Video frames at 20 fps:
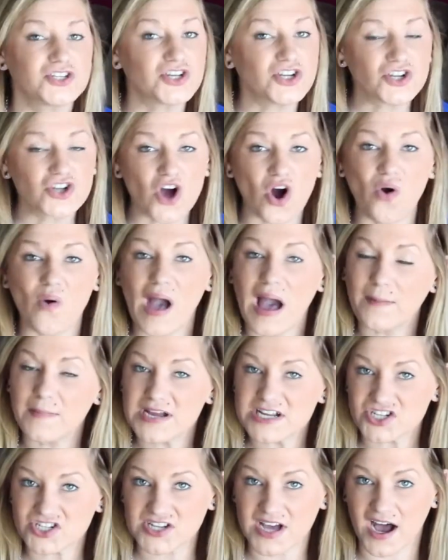To know how
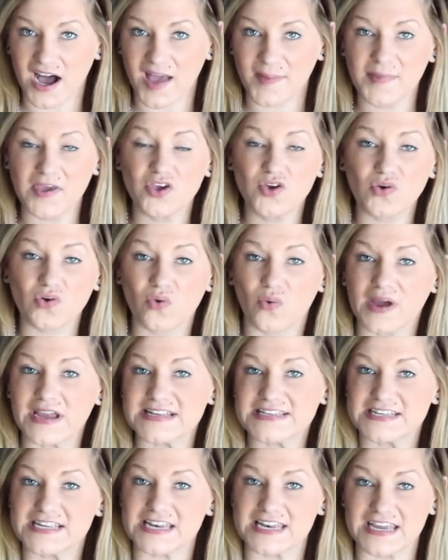much time you're going
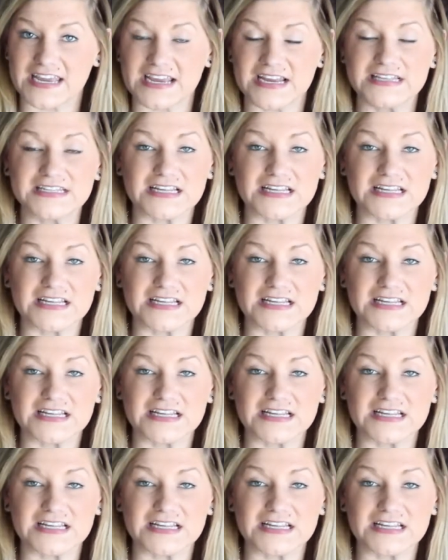to need